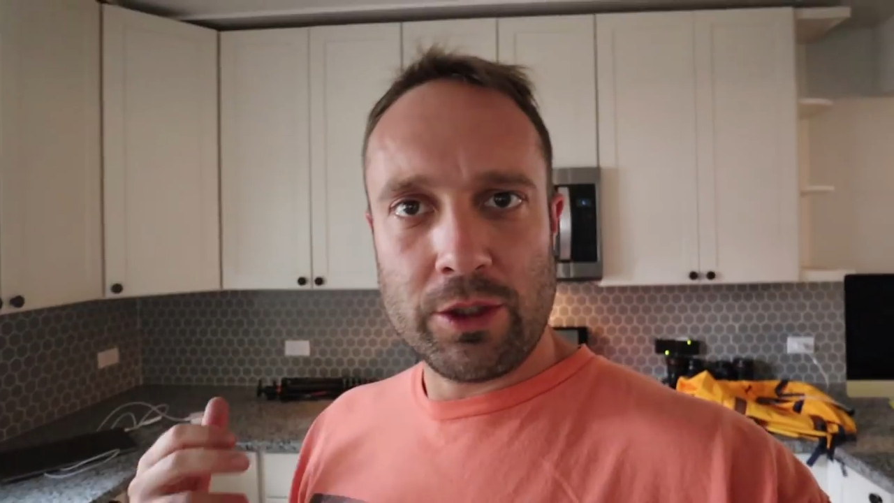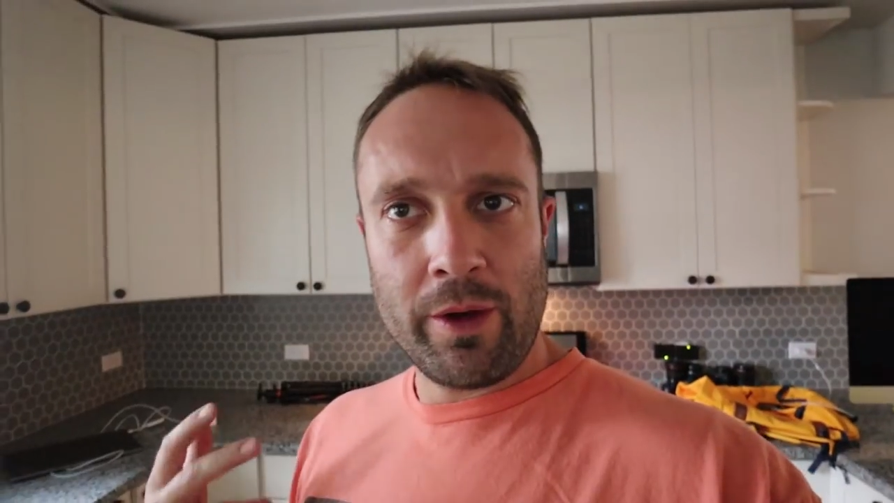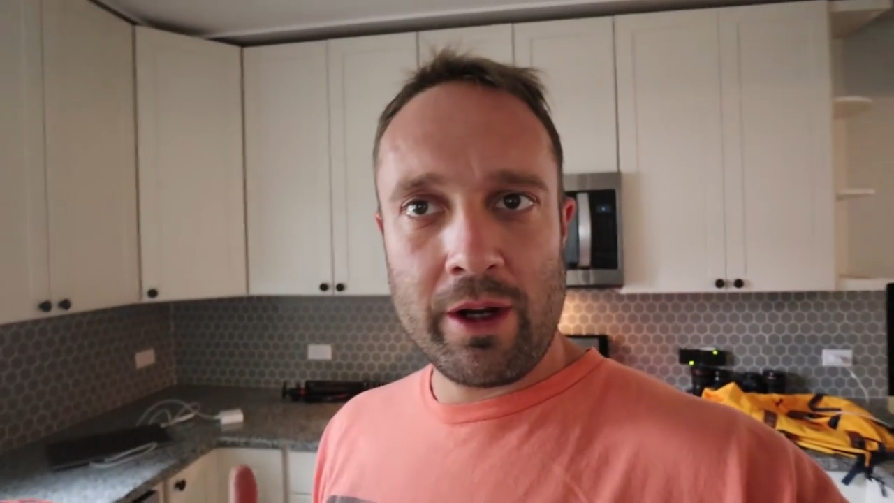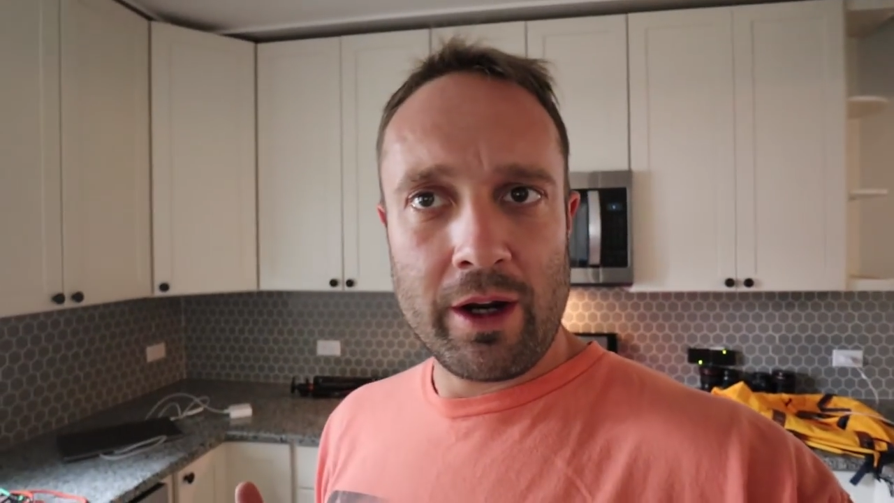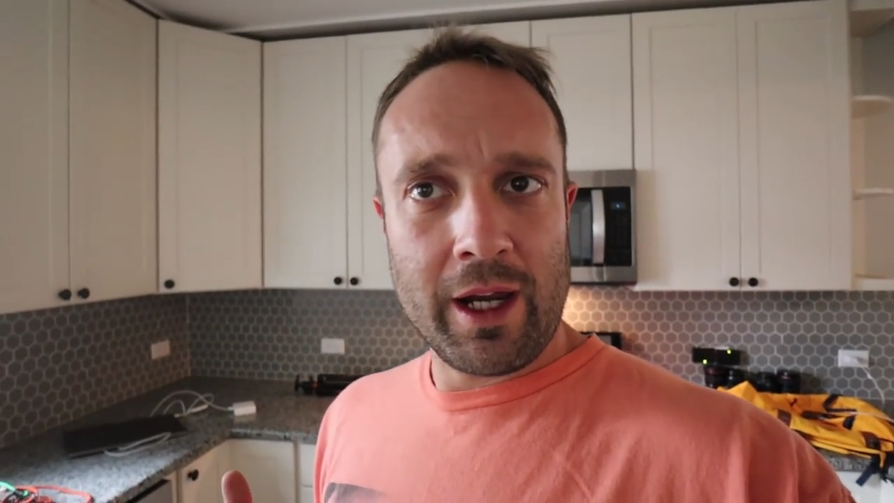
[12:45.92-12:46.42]
So
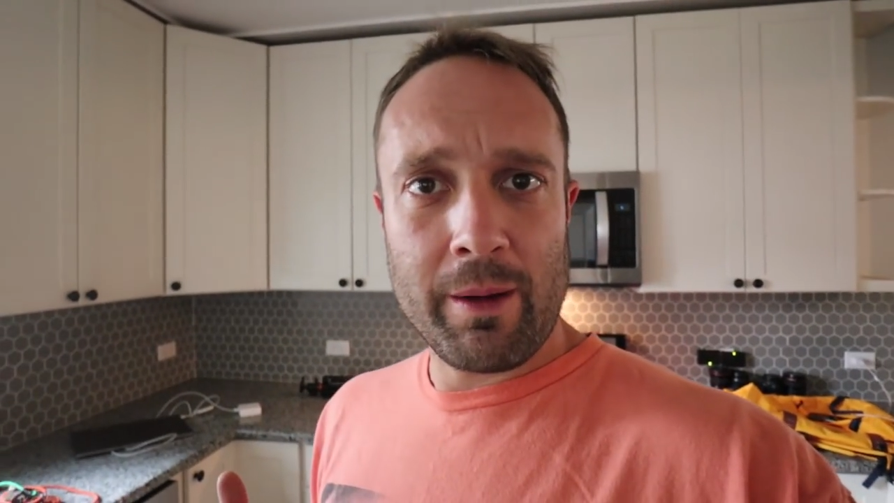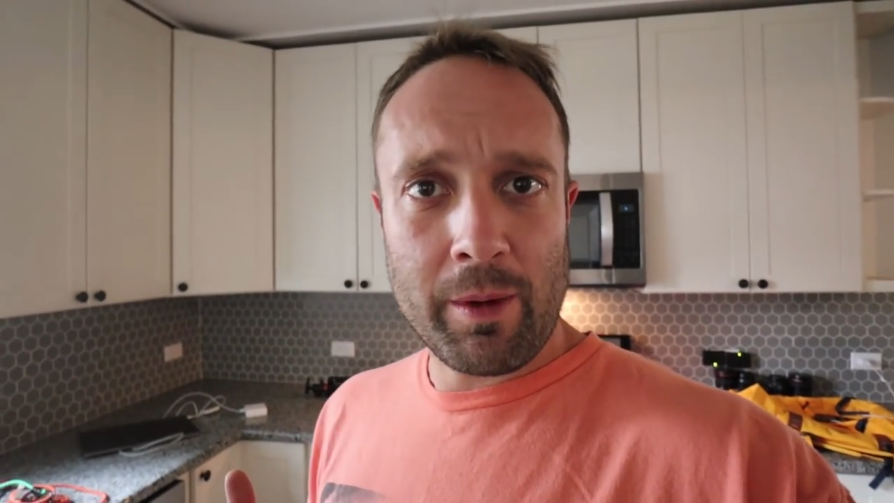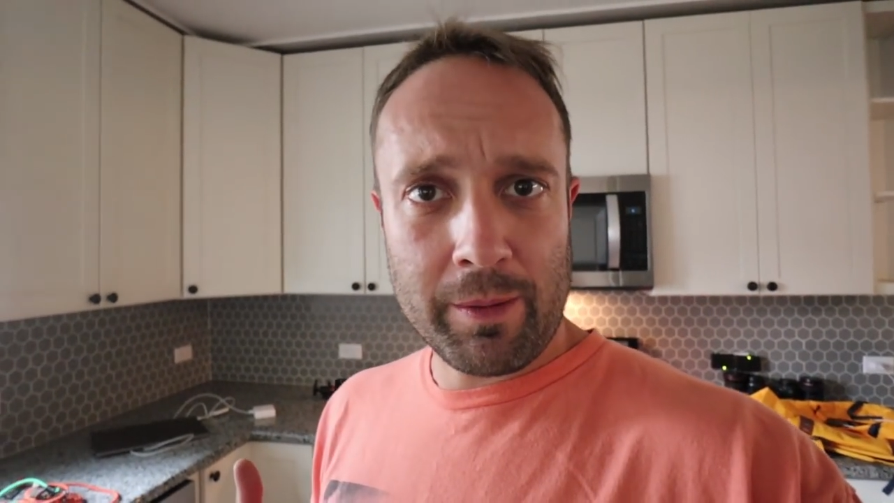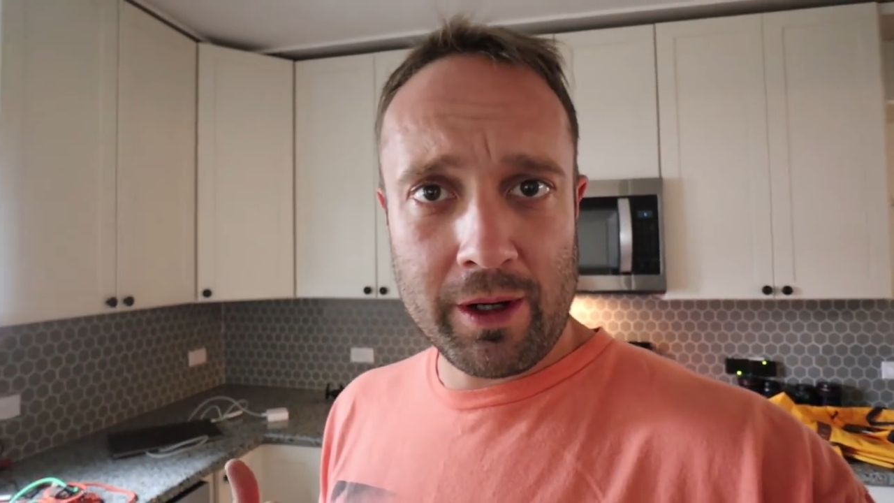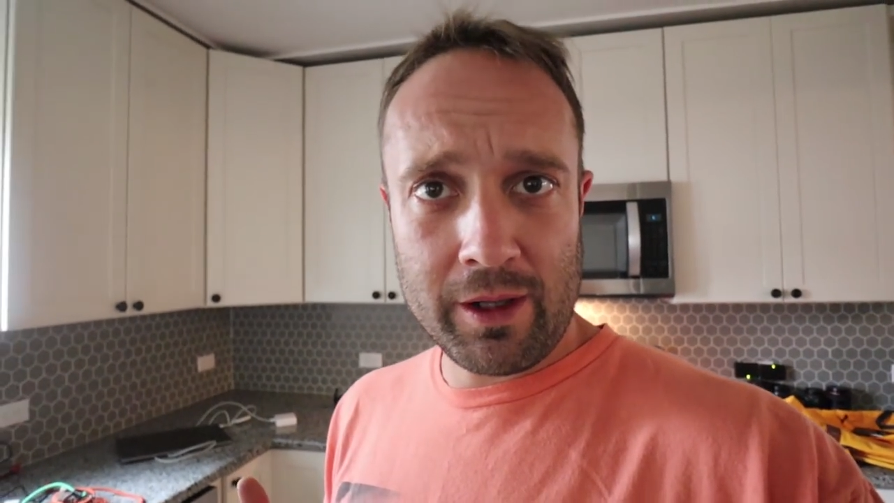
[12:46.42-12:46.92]
here I am,
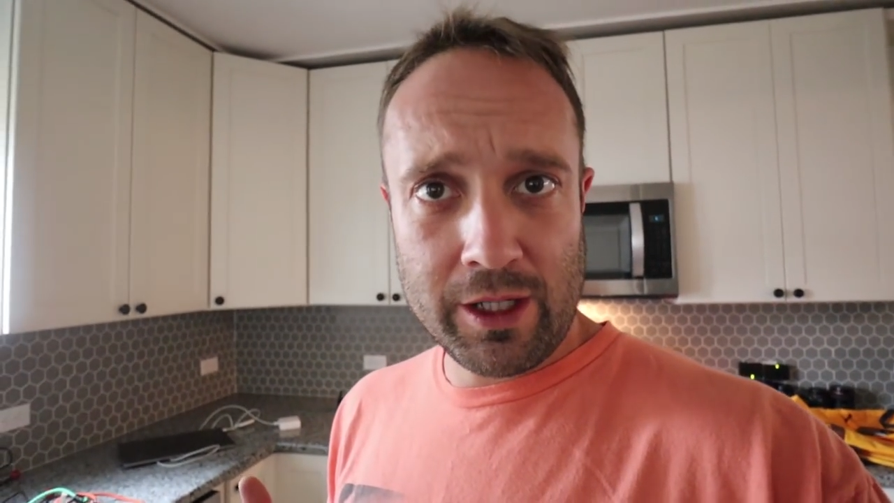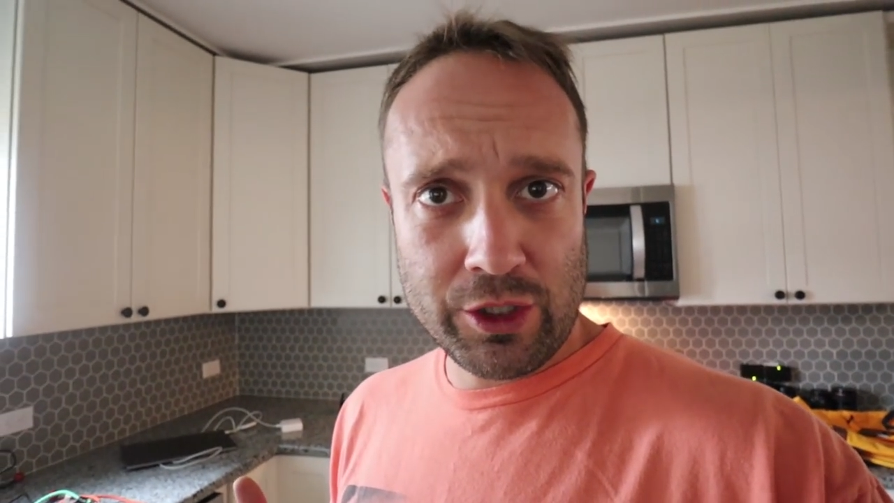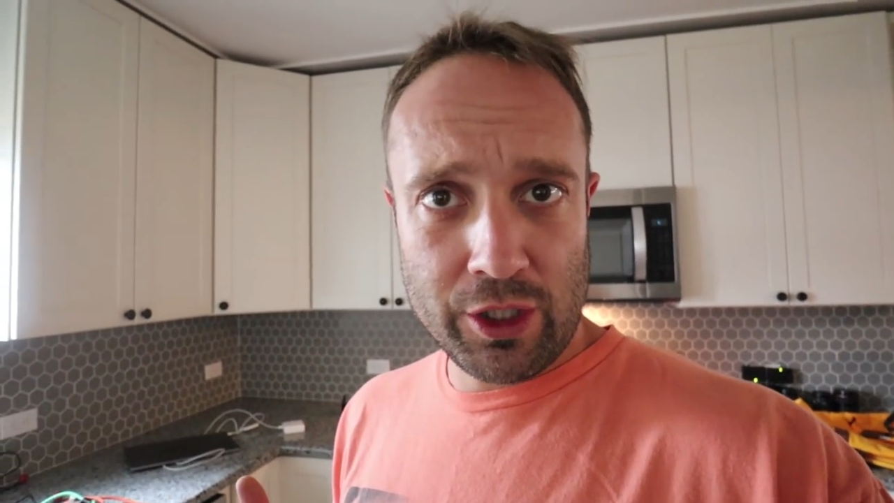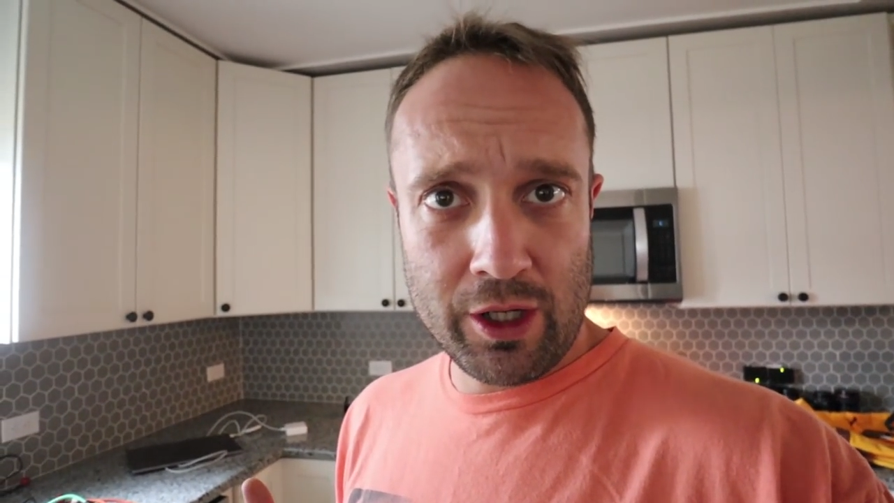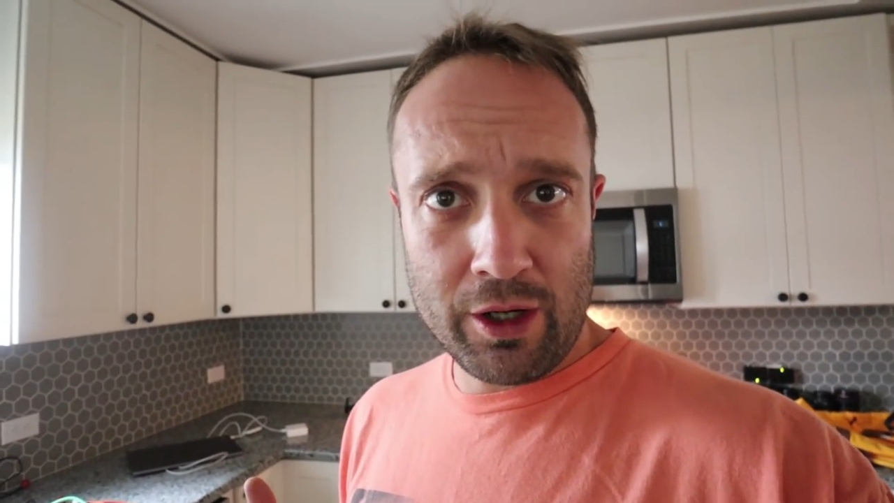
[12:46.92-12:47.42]
I'm gonna
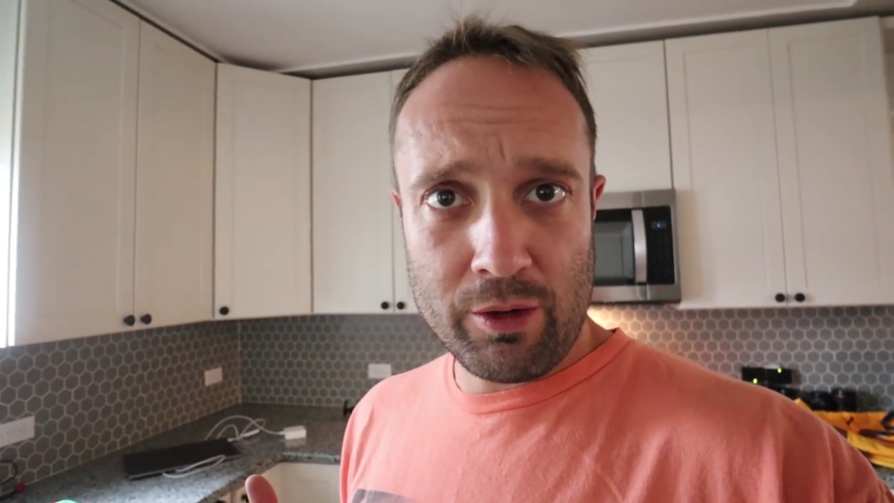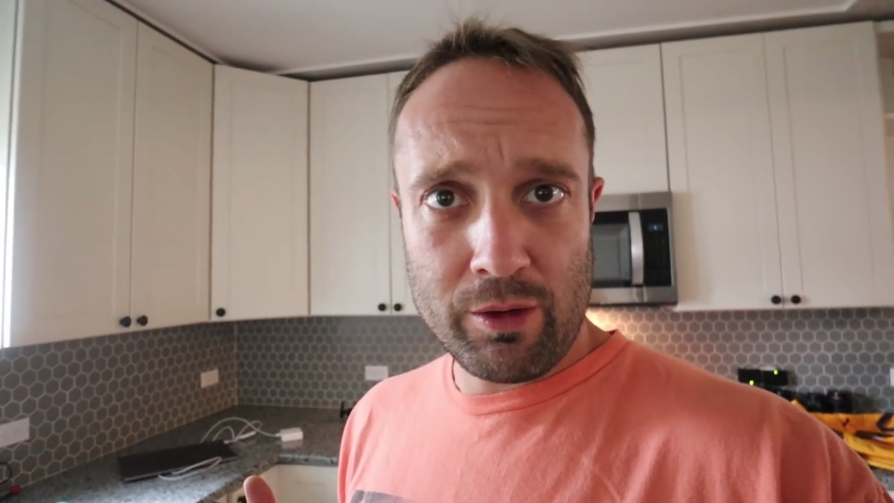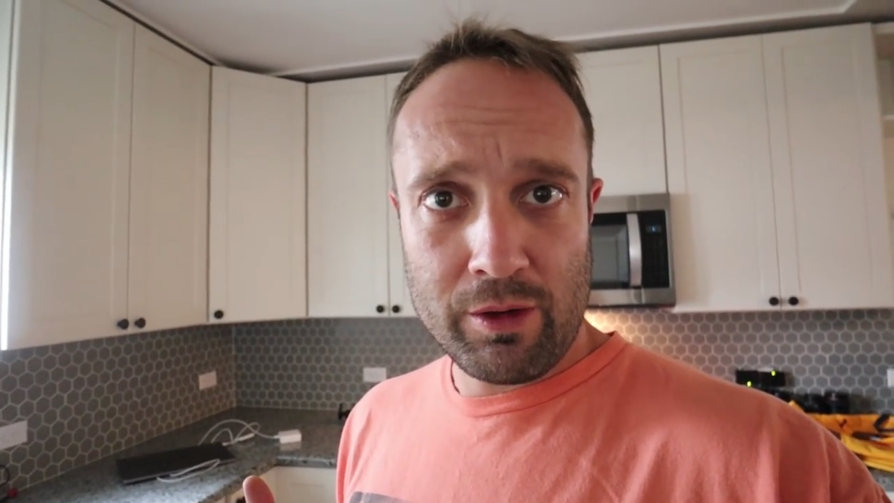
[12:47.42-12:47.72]
let you know.